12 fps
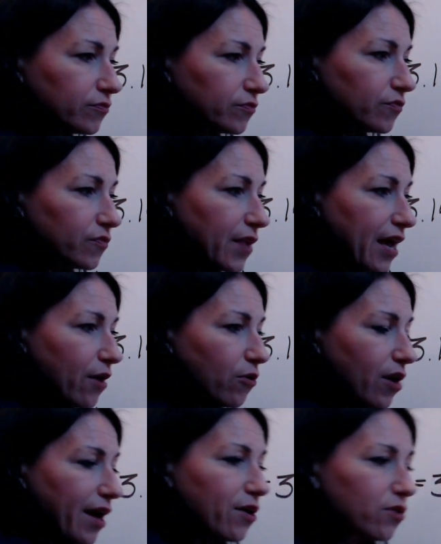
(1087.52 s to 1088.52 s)

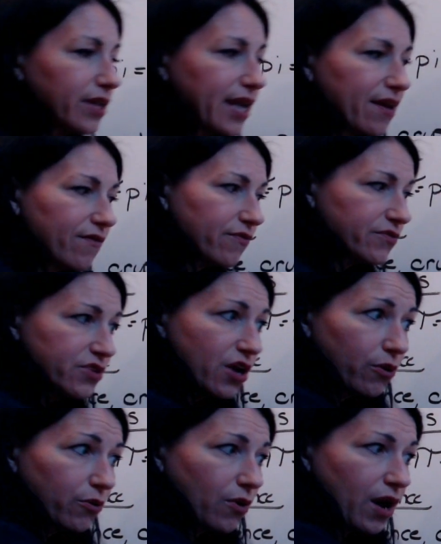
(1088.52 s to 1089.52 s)
Now, I only gave,
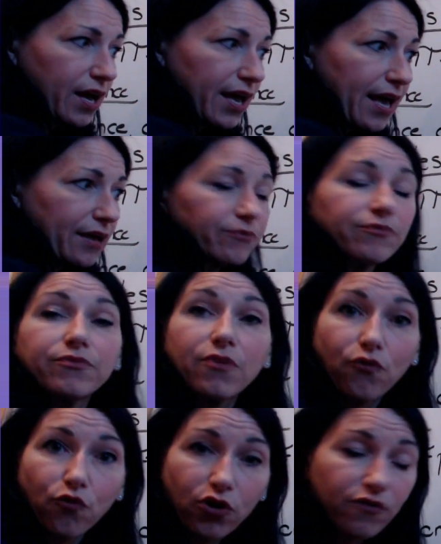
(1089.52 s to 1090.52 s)
so again,
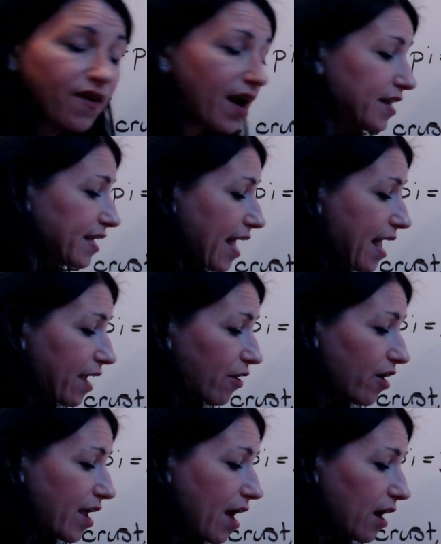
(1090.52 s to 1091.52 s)
for finding
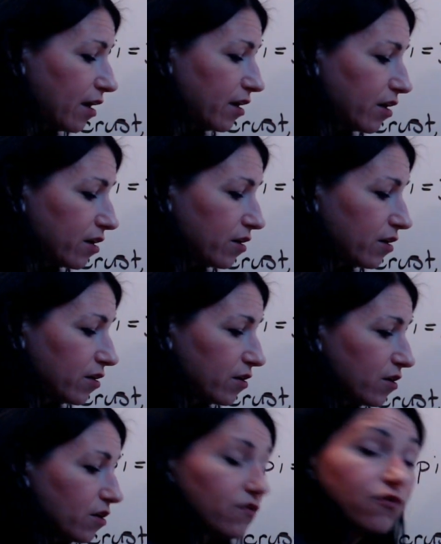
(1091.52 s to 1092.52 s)
area,
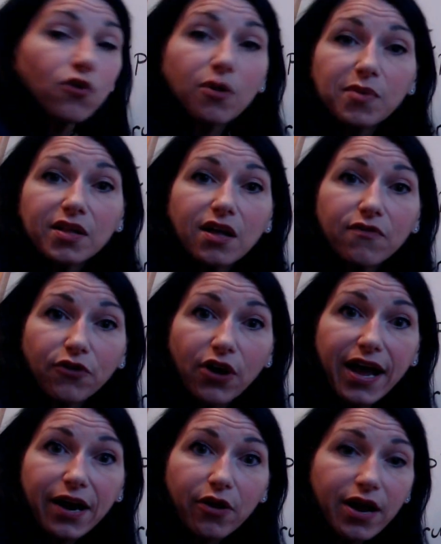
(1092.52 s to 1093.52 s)
formula for
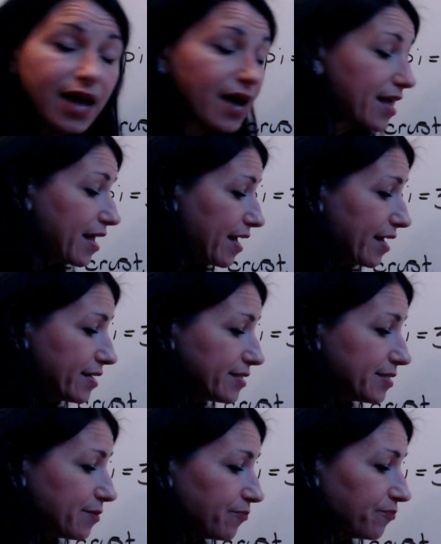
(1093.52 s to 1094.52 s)
area
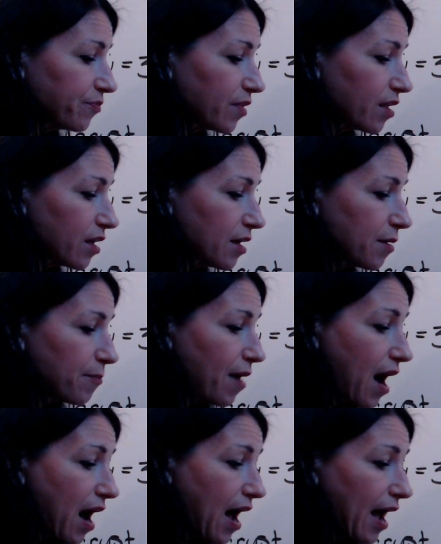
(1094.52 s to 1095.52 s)
is
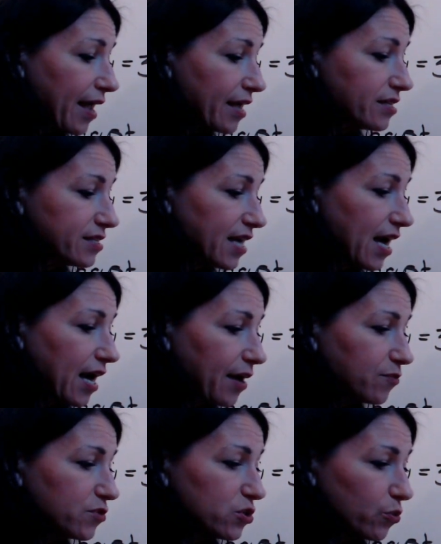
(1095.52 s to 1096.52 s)
pi
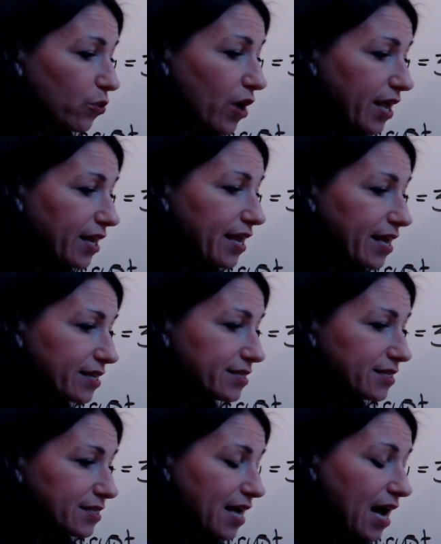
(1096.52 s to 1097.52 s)
times
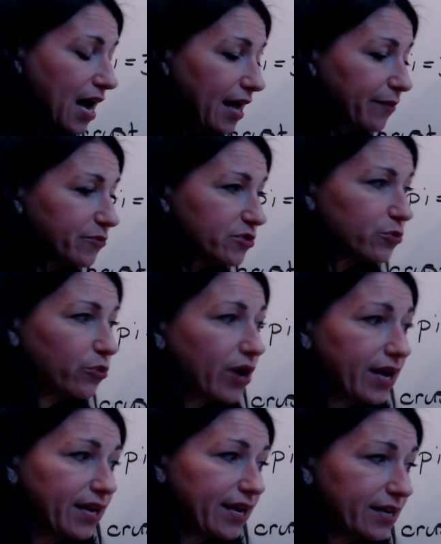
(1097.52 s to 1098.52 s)
radius times
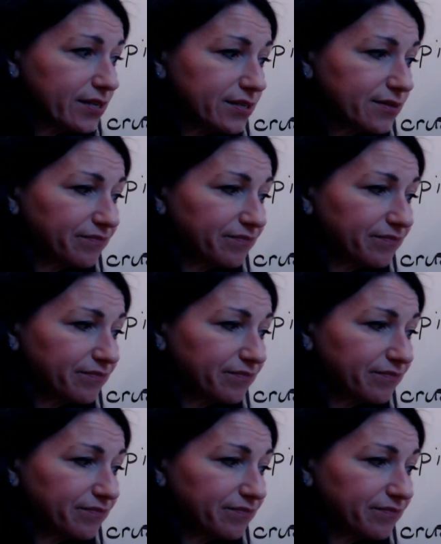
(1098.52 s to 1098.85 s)
radius.